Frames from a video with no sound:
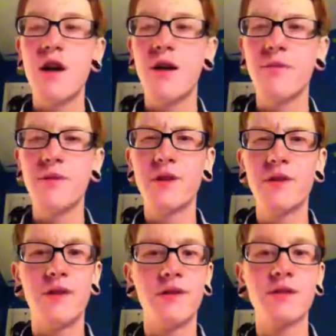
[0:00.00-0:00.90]
You
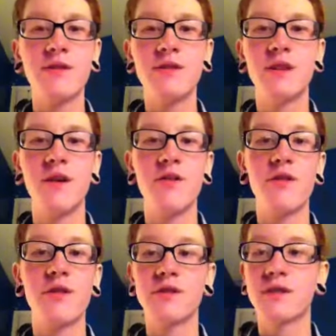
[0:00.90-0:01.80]
can also use other
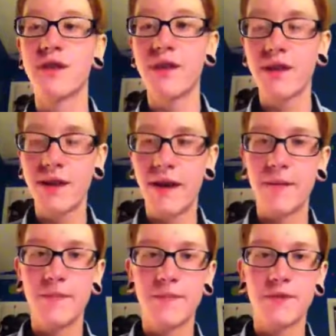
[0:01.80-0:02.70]
things like
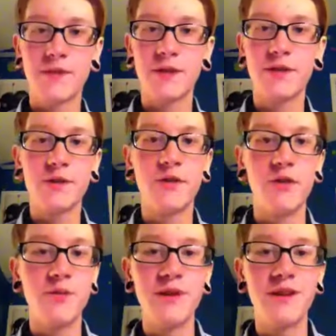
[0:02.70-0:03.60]
surgical
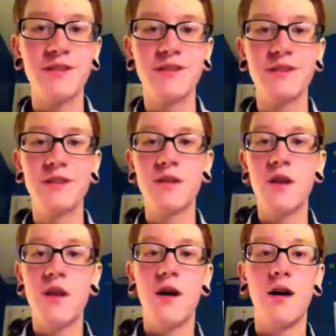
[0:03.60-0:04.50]
lubricants.
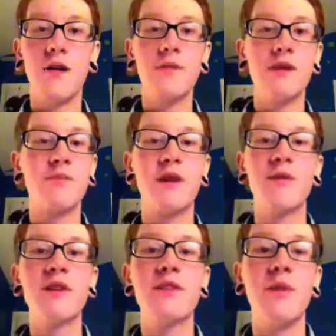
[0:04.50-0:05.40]
You can
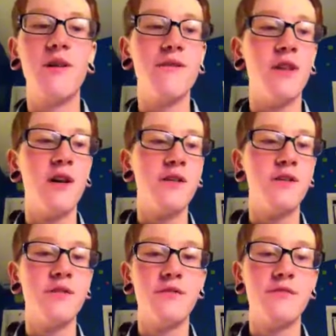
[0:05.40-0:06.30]
probably get them
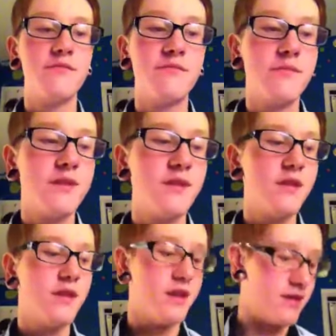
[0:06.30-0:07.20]
offline
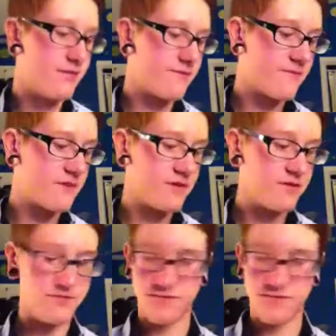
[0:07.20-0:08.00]
for,